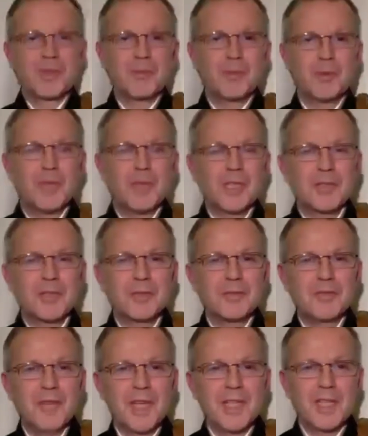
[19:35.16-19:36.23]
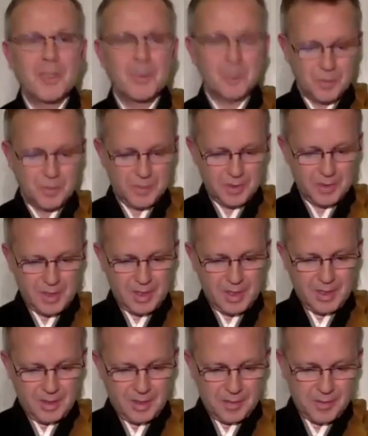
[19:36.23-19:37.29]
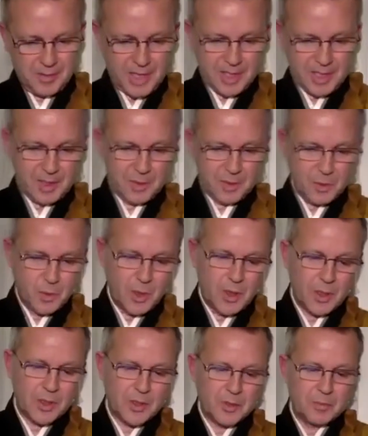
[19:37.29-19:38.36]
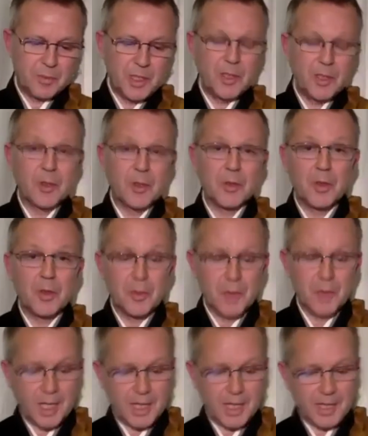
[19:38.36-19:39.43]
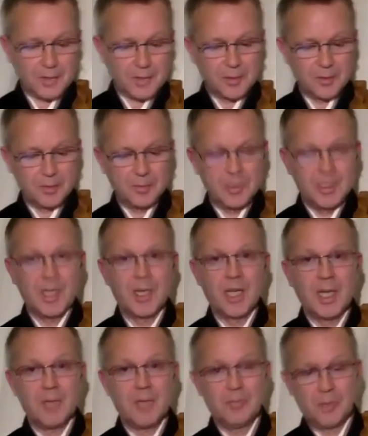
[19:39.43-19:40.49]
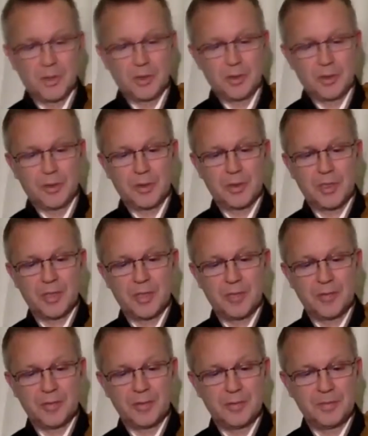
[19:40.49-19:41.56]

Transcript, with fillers: Buddha's final final words be your own light or be a lamp unto yourself.